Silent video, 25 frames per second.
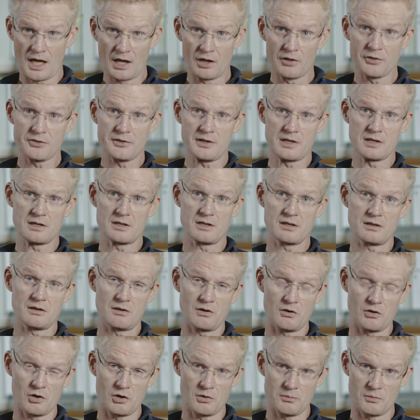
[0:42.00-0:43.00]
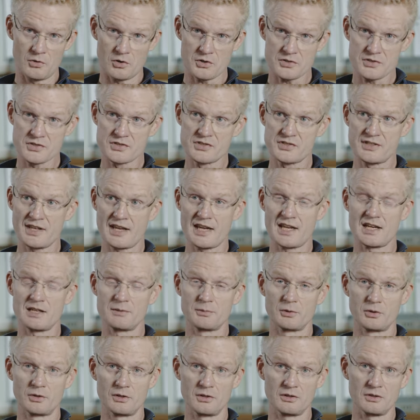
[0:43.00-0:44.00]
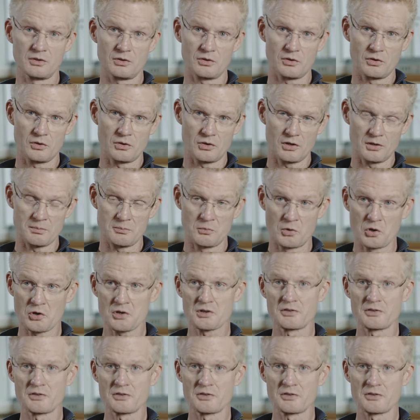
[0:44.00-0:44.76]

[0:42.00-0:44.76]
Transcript: healthier or more sustainable or more